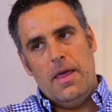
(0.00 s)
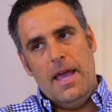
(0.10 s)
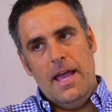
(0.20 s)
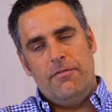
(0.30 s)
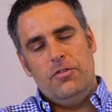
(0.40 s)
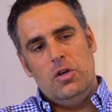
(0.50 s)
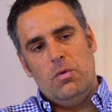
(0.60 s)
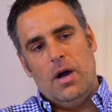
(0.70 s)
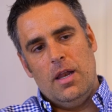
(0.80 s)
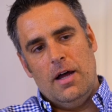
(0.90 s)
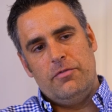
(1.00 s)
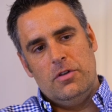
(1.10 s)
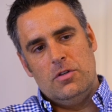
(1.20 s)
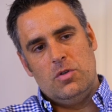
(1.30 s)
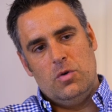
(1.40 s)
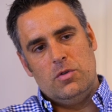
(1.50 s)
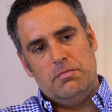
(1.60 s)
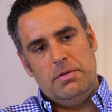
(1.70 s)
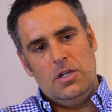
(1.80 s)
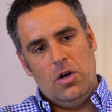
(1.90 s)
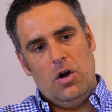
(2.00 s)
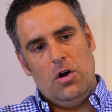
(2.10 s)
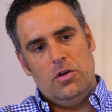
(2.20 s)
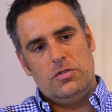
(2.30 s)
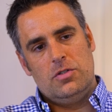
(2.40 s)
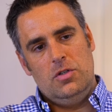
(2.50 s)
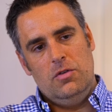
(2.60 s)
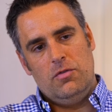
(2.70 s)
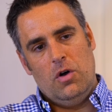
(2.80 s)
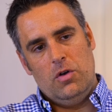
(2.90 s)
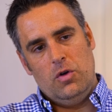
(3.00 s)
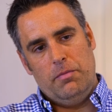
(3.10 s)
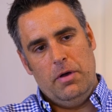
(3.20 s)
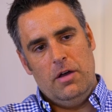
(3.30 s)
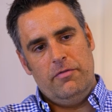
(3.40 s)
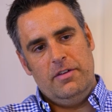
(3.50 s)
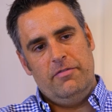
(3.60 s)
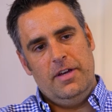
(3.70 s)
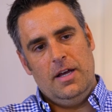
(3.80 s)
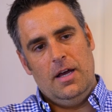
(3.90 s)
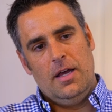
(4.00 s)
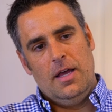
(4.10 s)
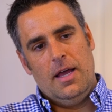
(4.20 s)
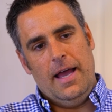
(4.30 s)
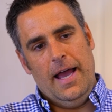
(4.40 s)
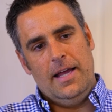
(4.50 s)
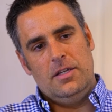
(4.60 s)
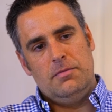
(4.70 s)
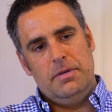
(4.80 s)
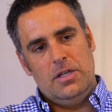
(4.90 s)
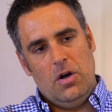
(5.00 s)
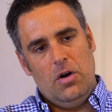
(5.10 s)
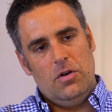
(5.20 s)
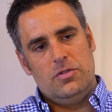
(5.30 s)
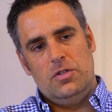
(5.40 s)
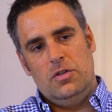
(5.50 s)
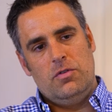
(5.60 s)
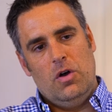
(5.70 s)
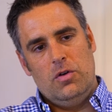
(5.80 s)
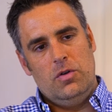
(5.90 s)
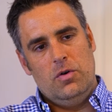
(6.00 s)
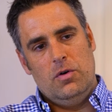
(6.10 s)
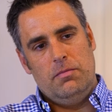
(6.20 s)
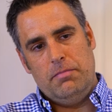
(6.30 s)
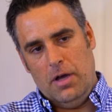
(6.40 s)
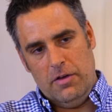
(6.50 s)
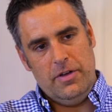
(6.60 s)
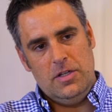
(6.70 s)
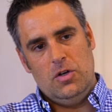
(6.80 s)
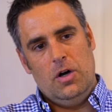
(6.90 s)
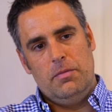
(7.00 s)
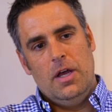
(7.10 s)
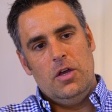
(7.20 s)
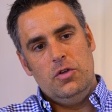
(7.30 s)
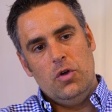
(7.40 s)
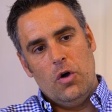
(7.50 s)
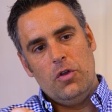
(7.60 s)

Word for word: if you are loved and adored because you've got your perfect figure and because you've got your perfect job, not, you're